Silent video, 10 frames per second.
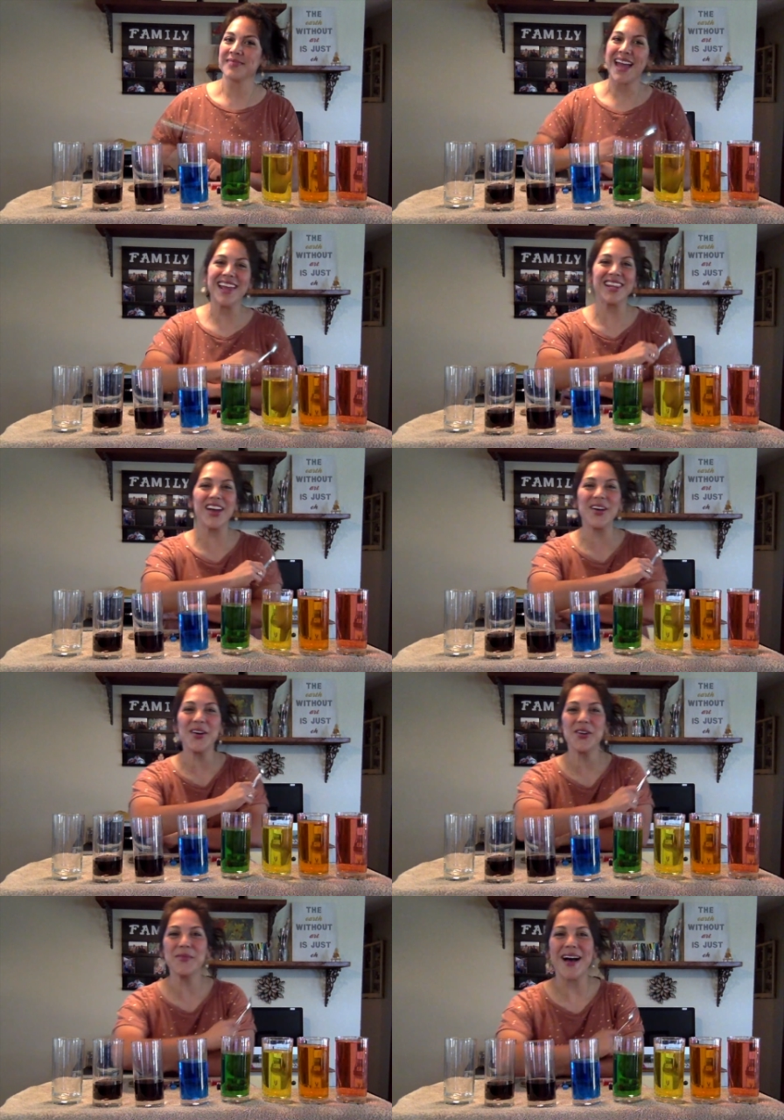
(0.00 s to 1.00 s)
Hello,
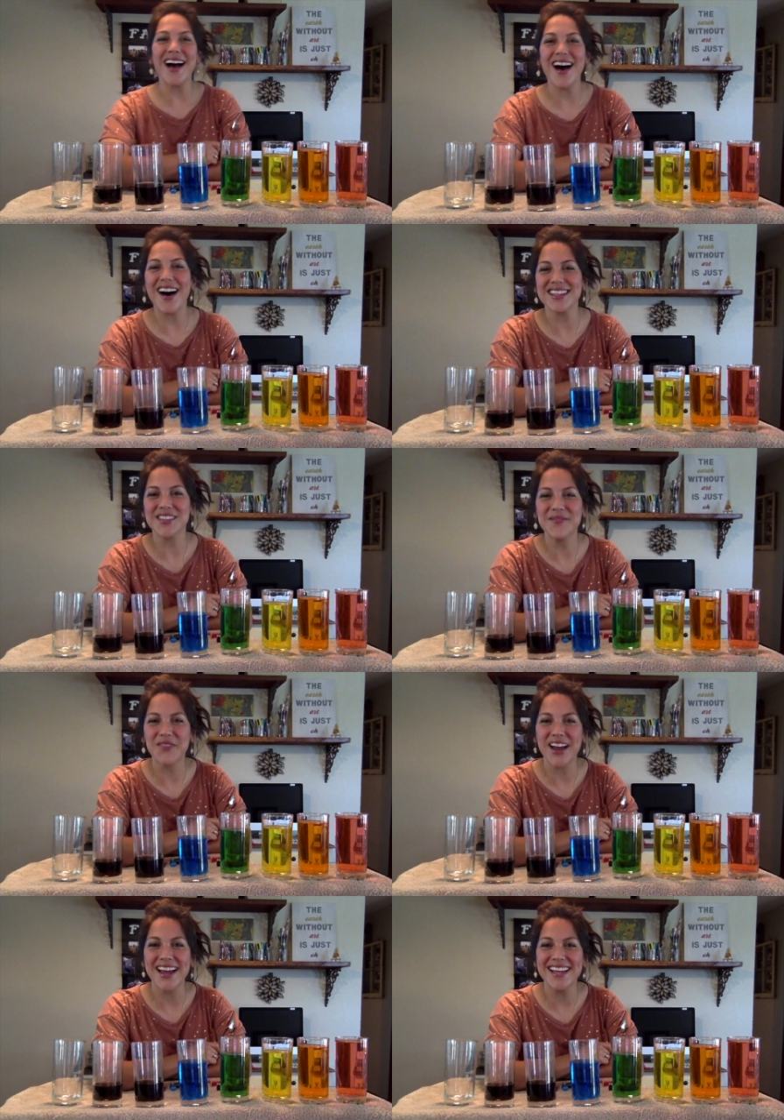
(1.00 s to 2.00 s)
my awesome
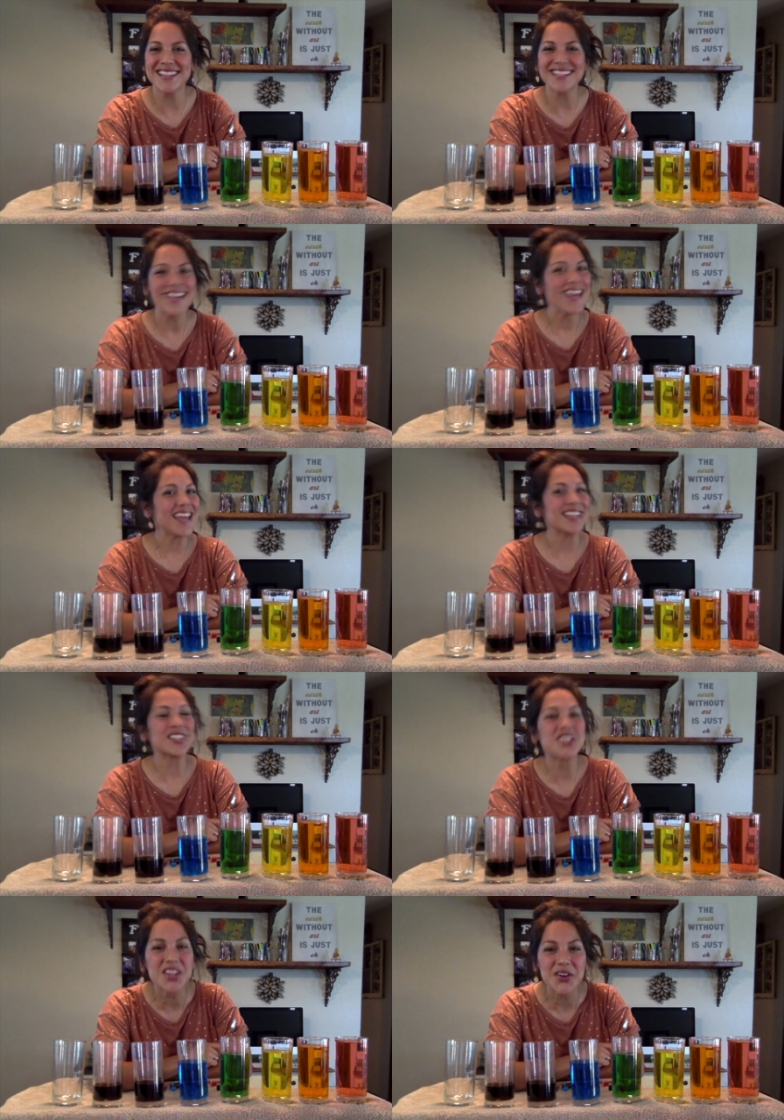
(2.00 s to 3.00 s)
friends. It
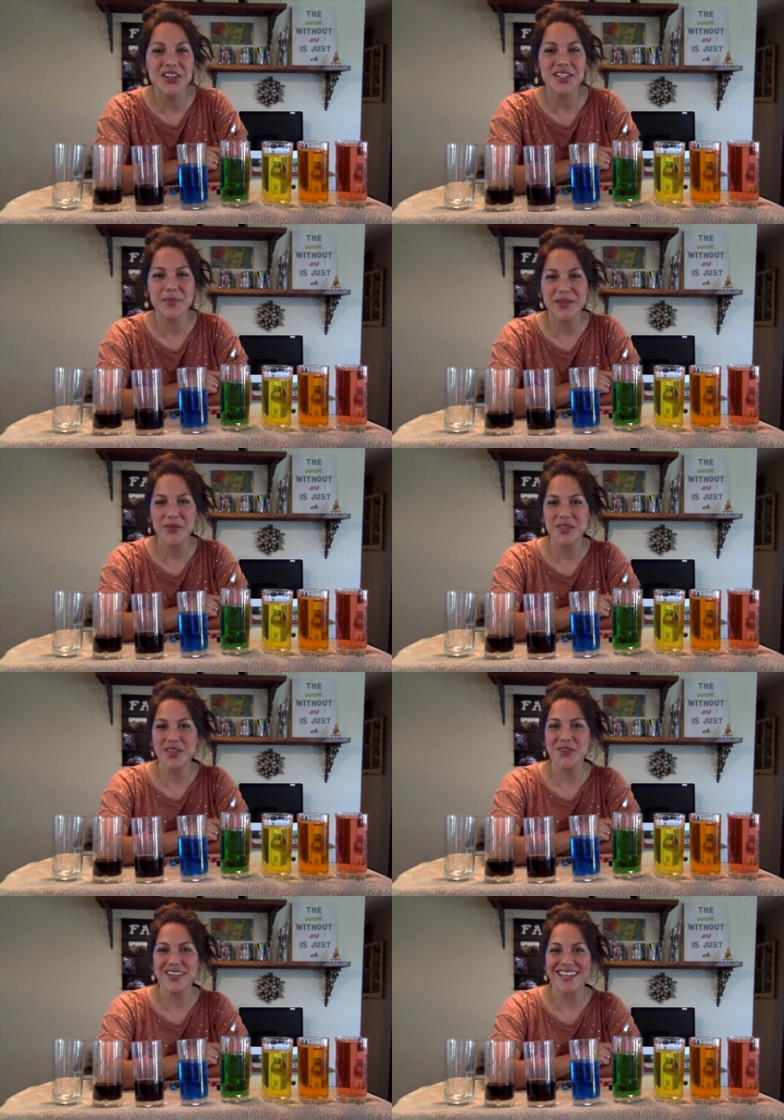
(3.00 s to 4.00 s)
is so good to be with
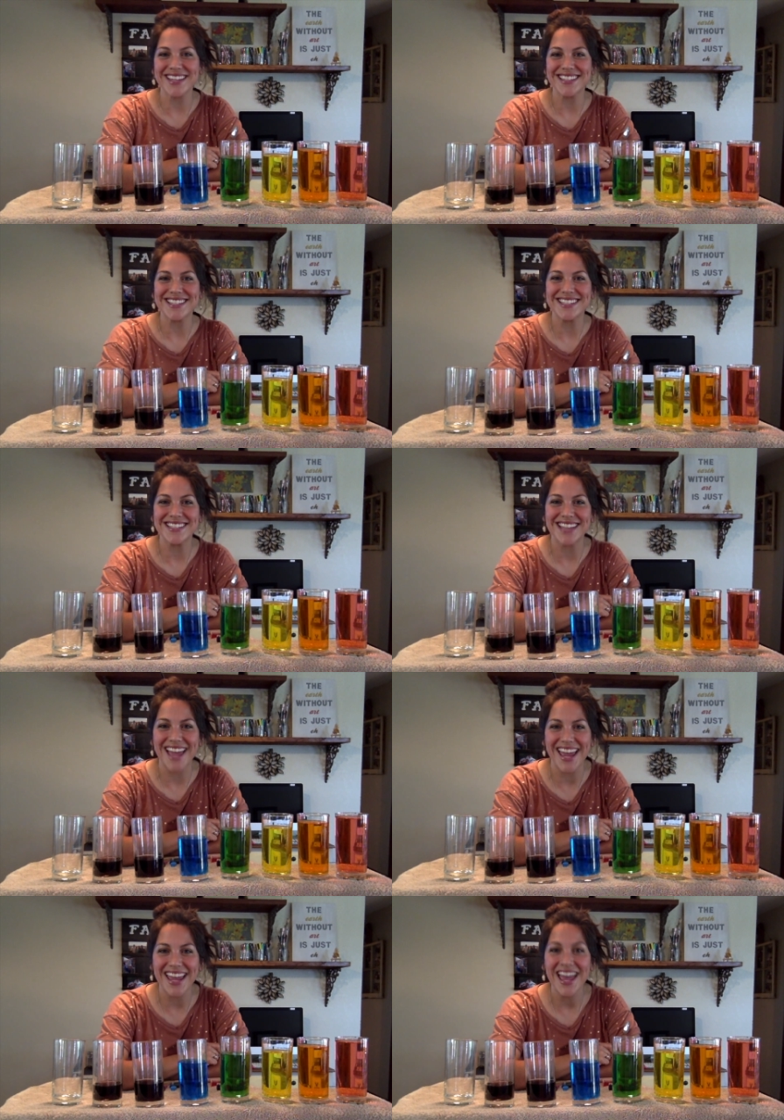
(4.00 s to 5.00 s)
you again
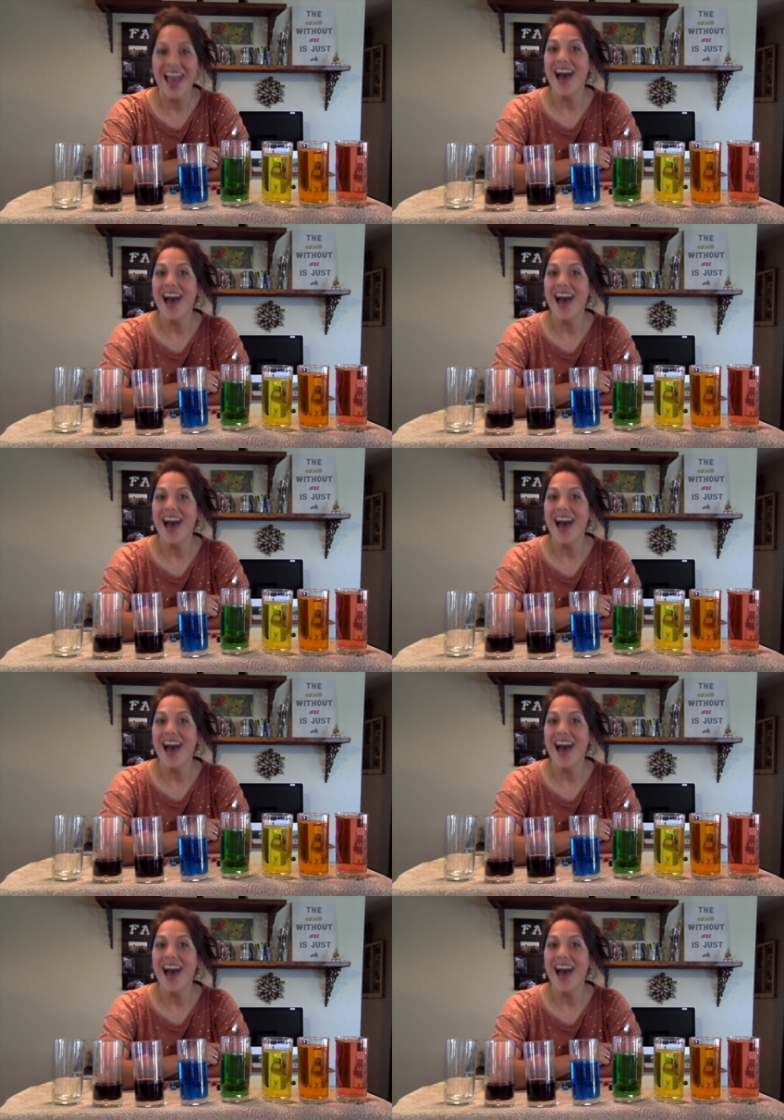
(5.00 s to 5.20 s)
today.